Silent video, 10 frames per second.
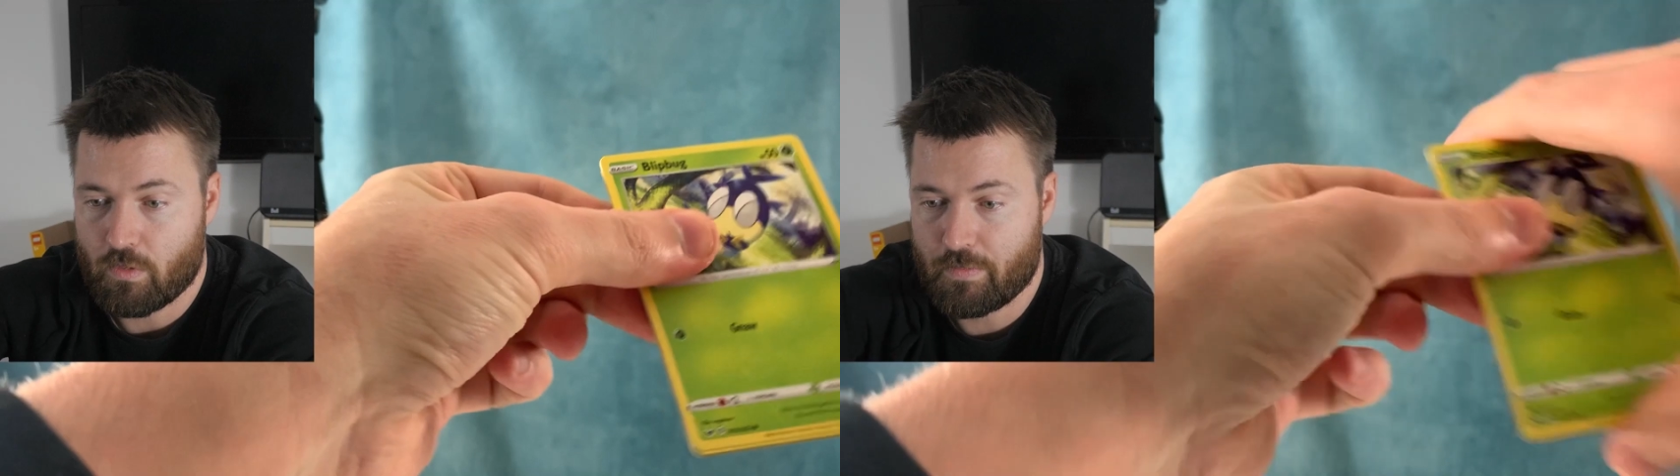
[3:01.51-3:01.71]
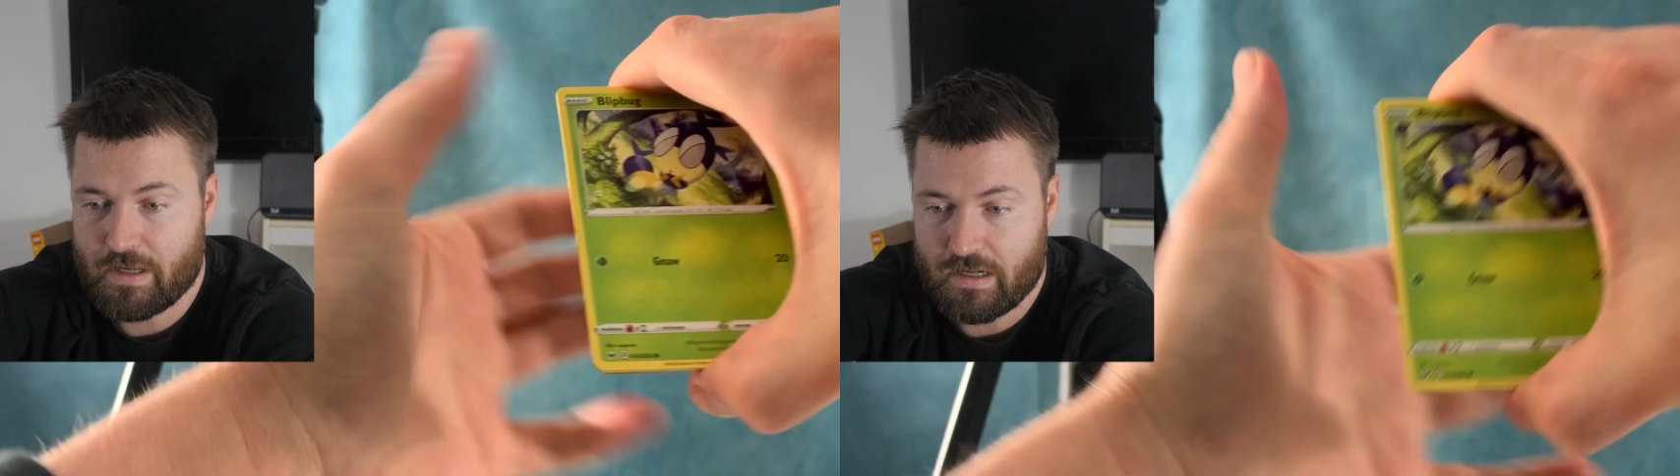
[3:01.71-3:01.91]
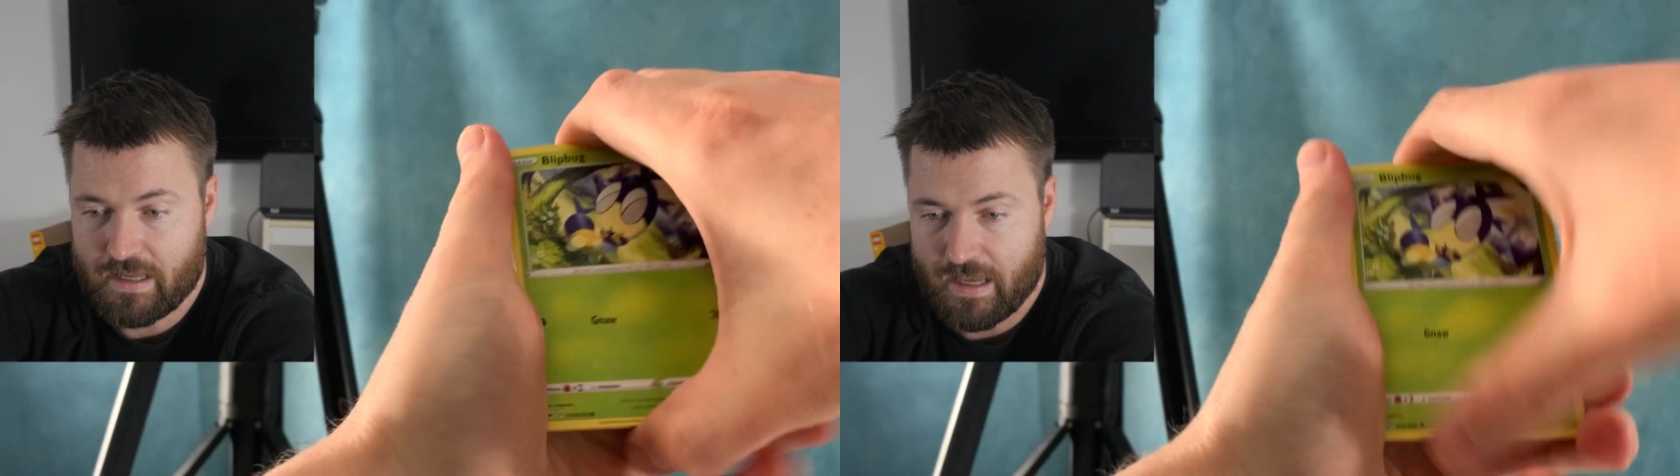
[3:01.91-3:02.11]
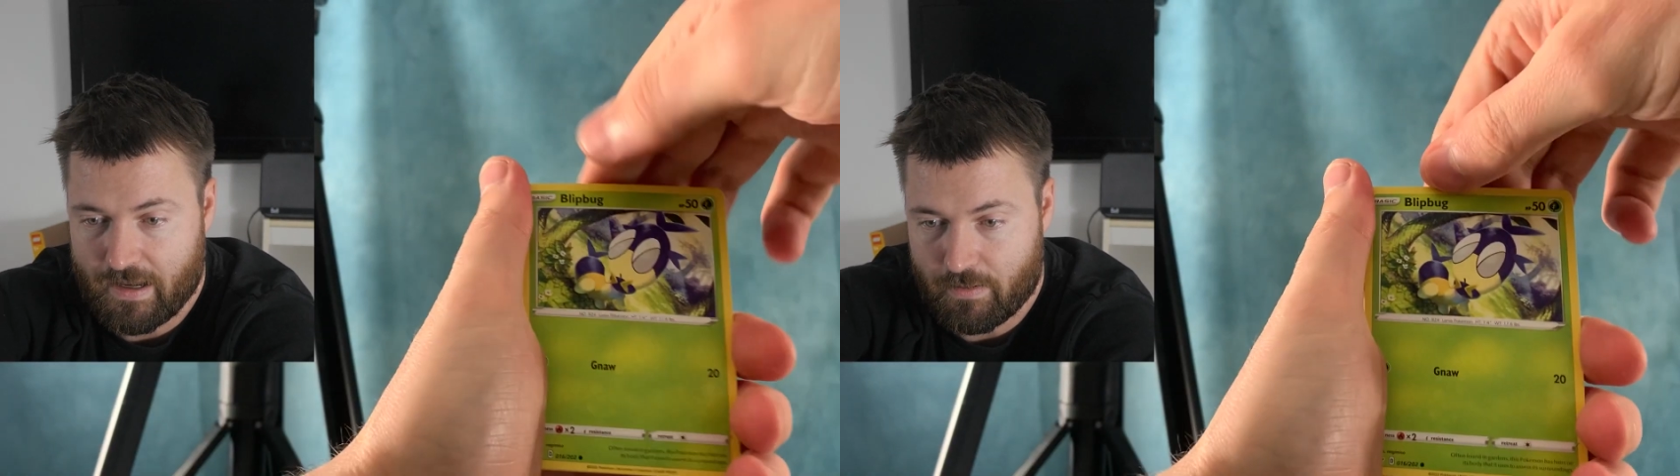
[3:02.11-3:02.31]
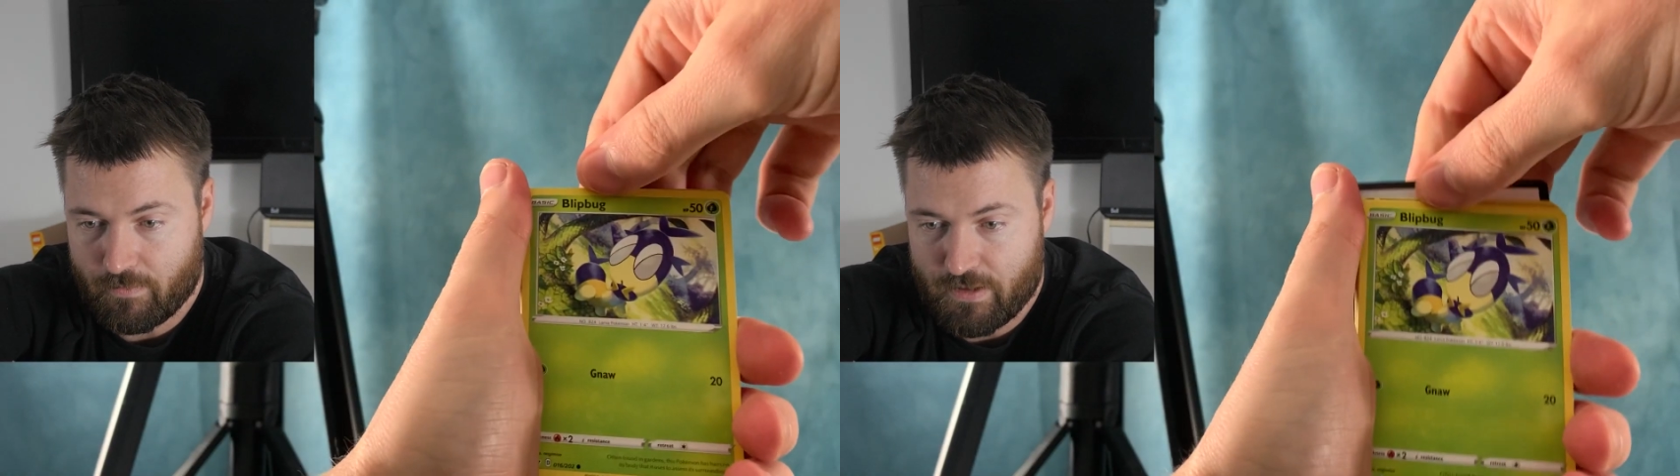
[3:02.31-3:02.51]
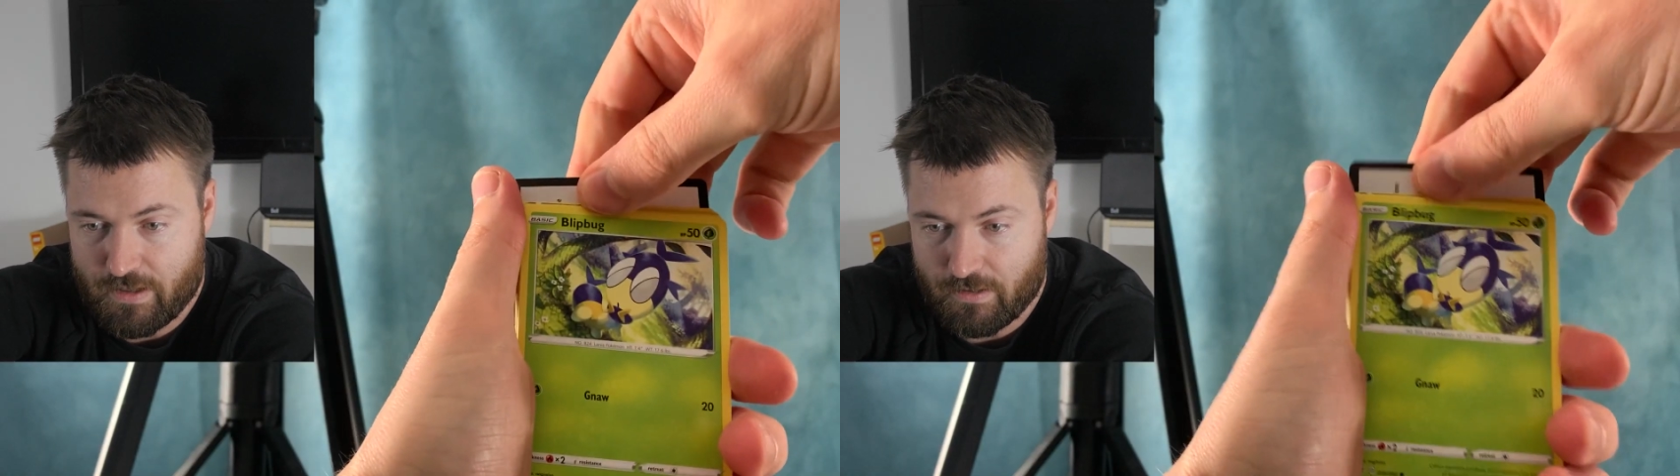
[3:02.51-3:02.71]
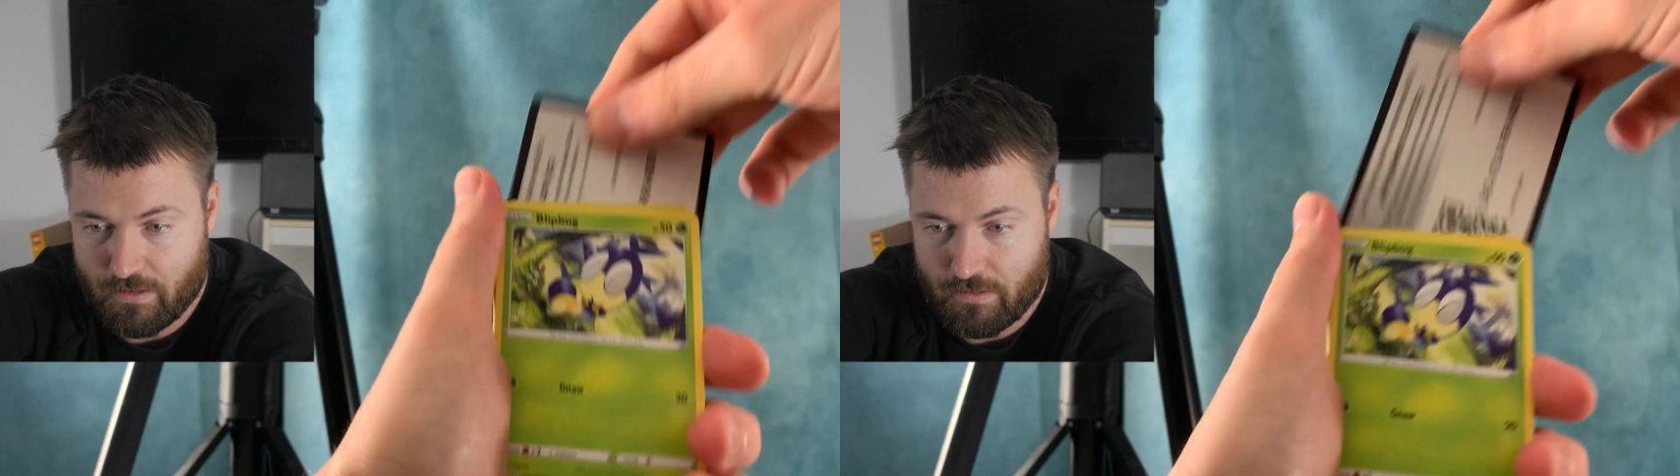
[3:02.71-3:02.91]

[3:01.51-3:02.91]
What are we gonna get out of here?